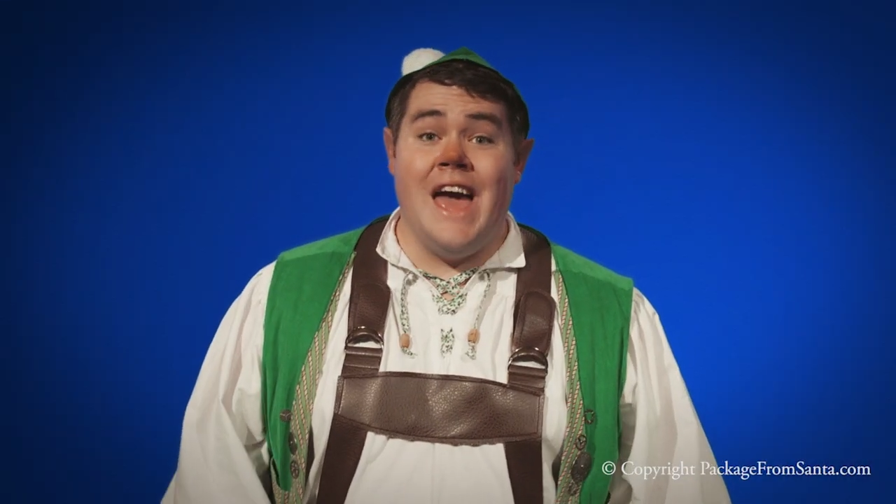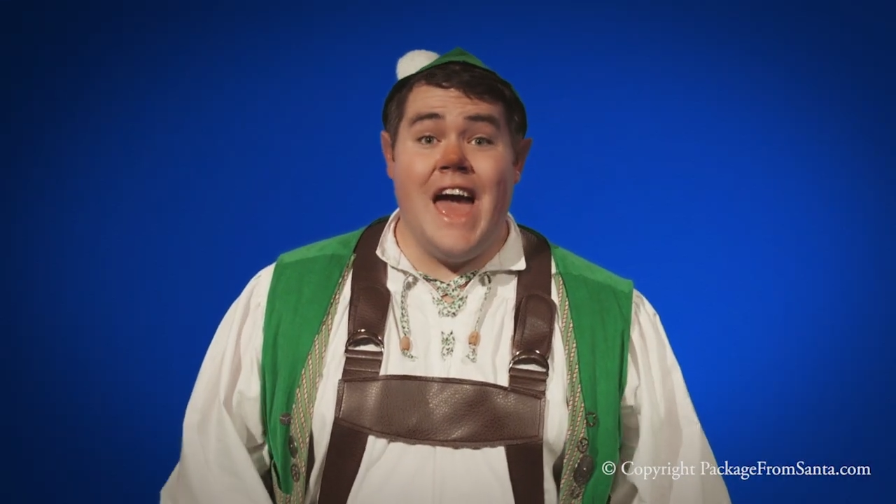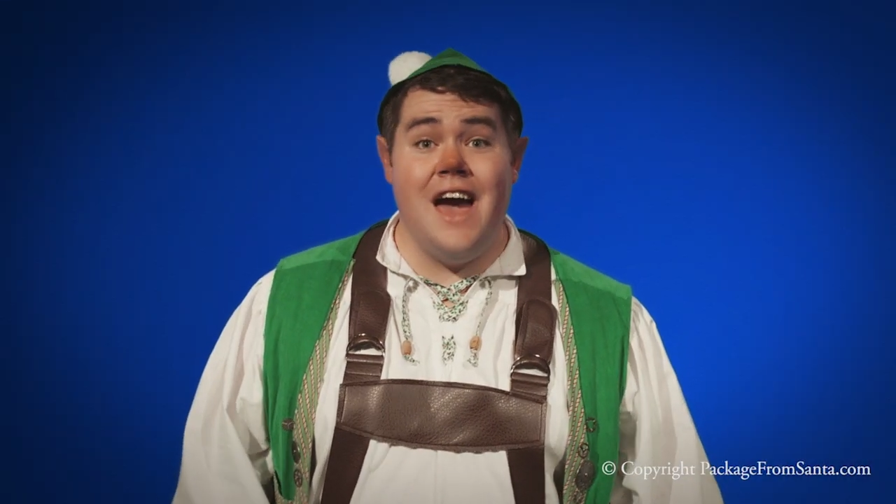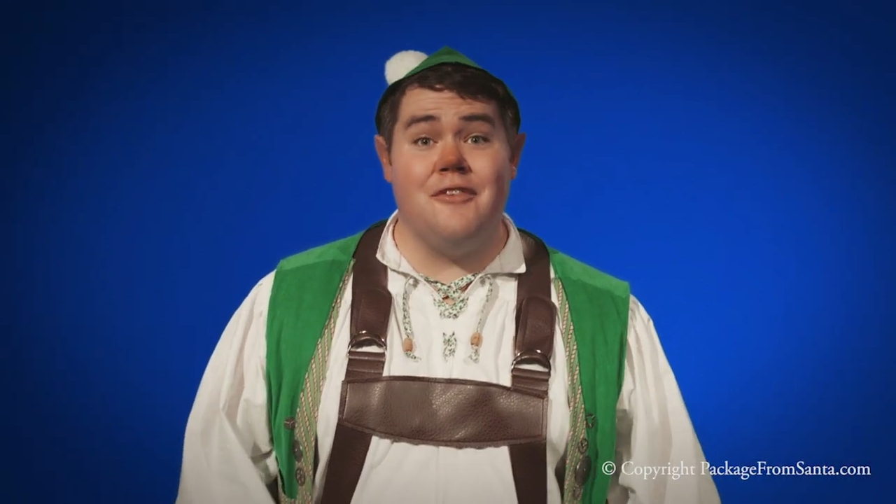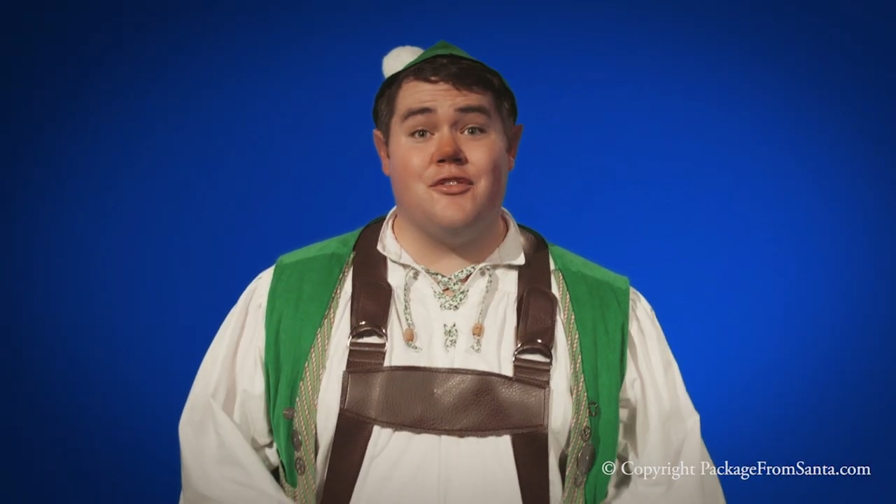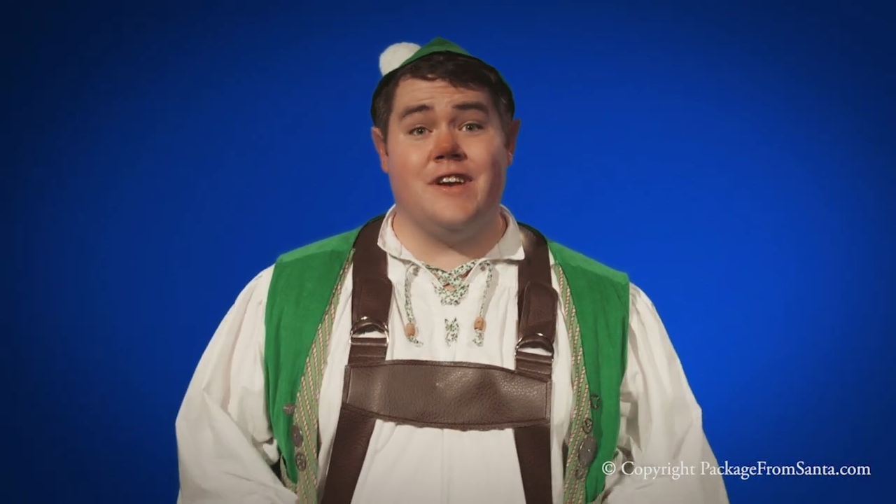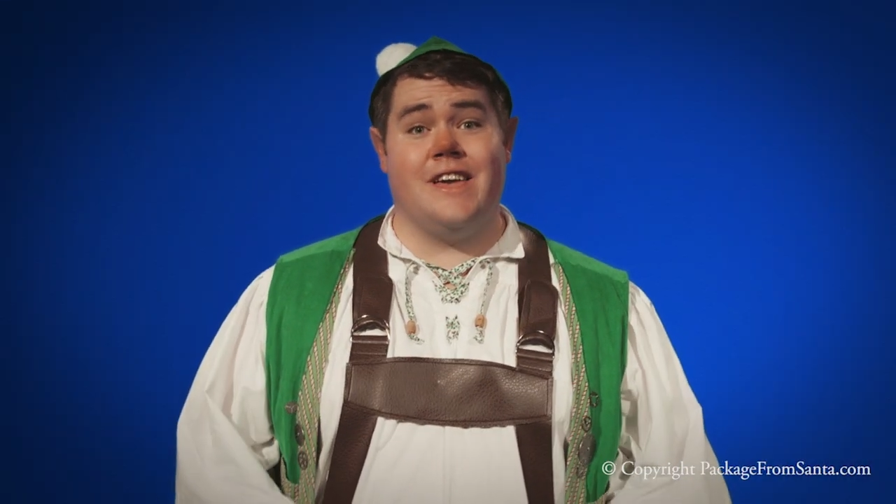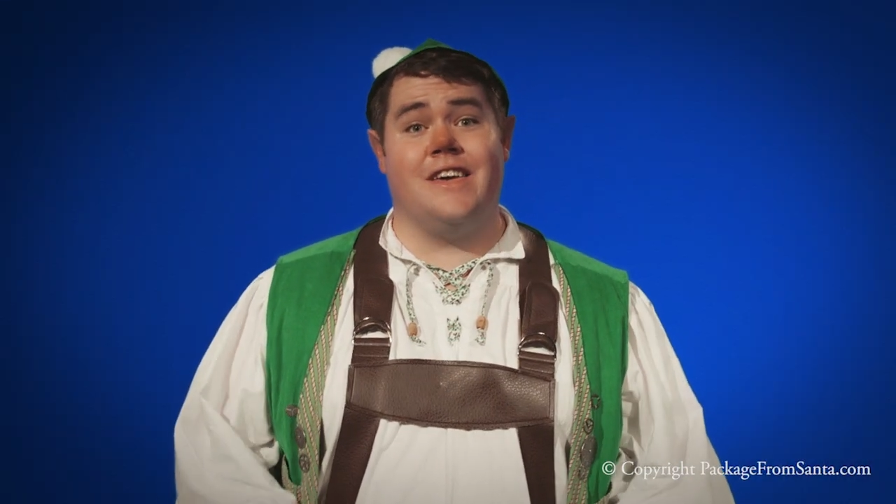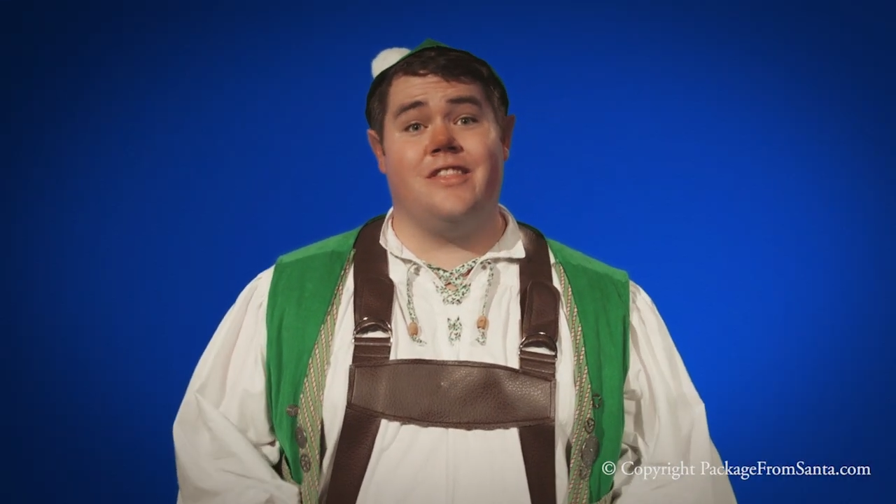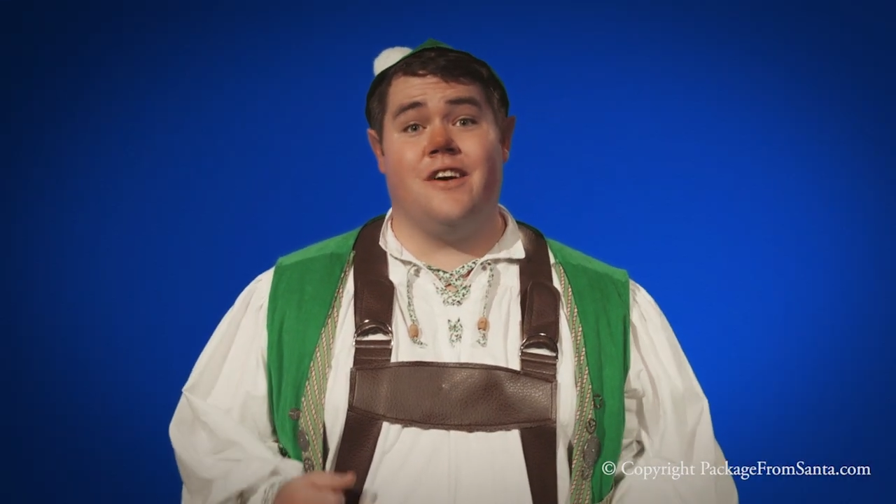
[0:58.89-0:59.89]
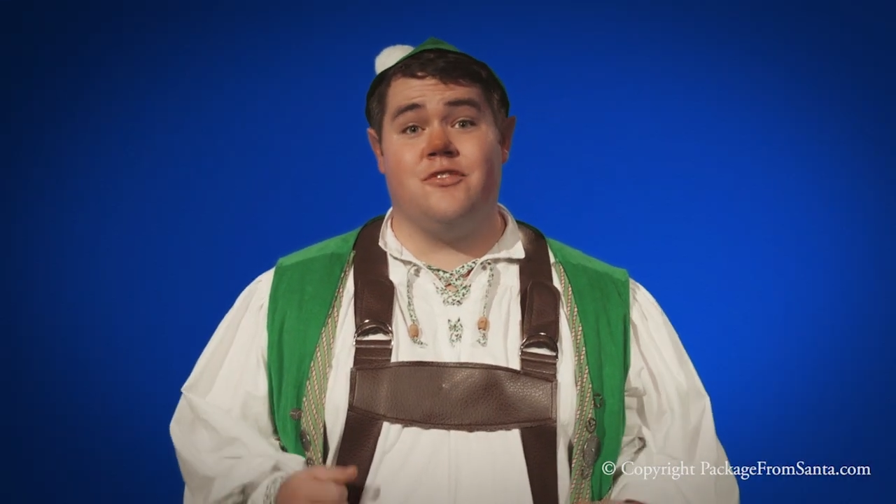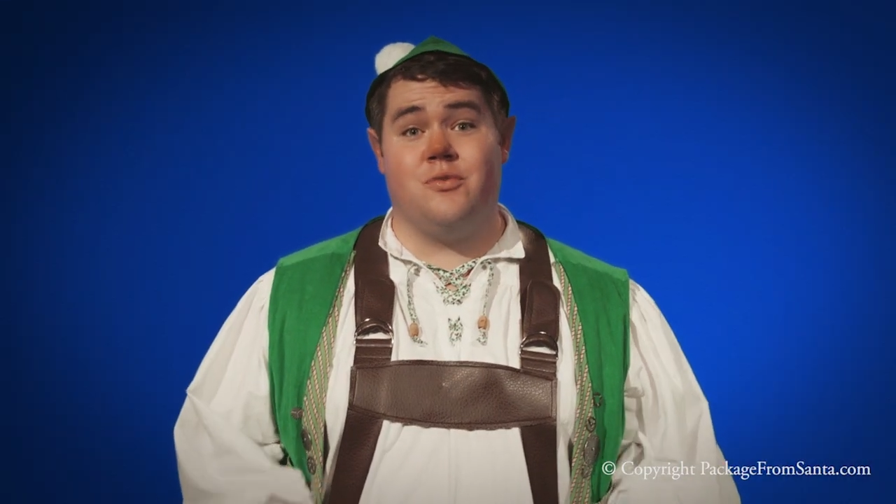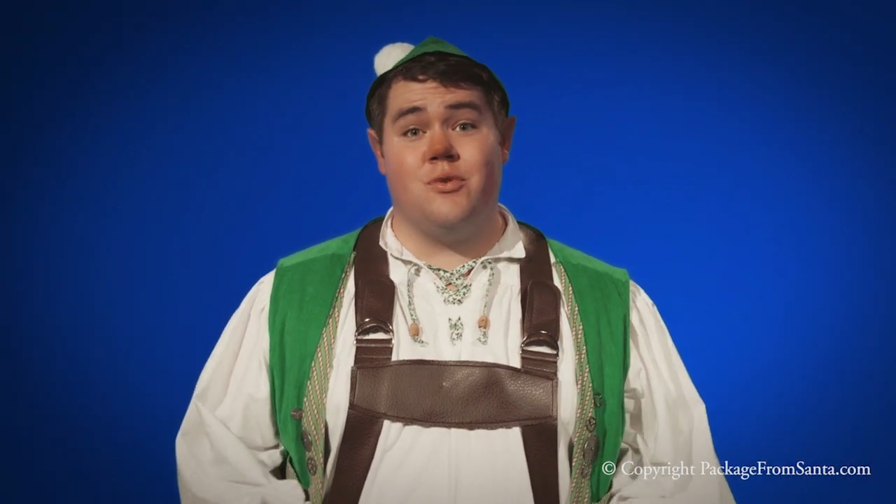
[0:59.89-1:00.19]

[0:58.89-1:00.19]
every kid loves